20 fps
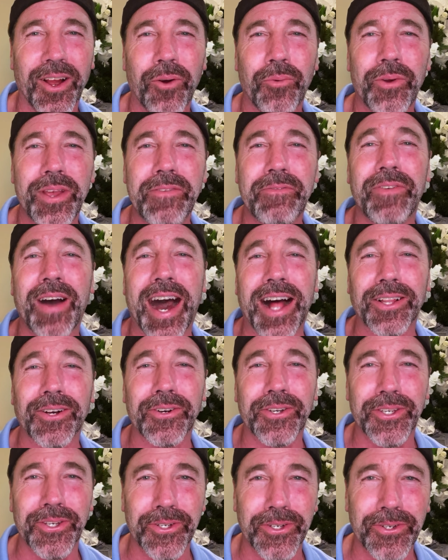we follow
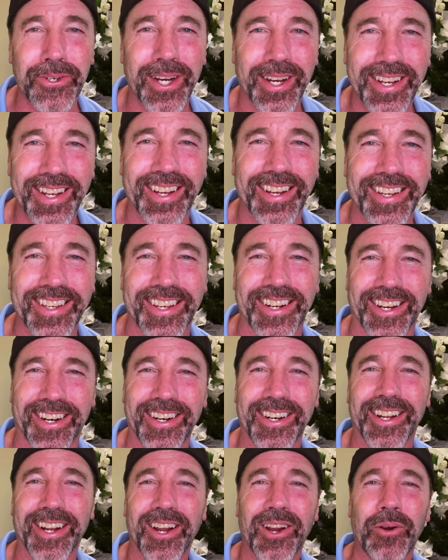you. You
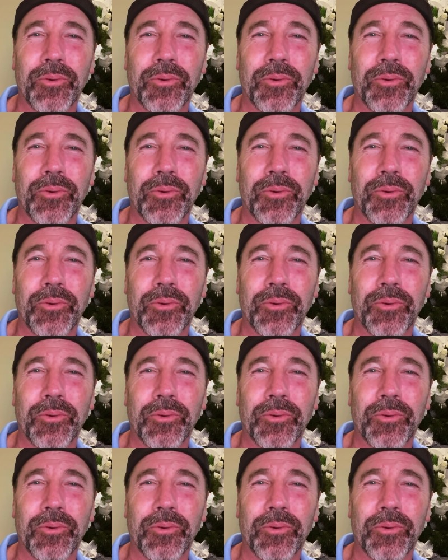know,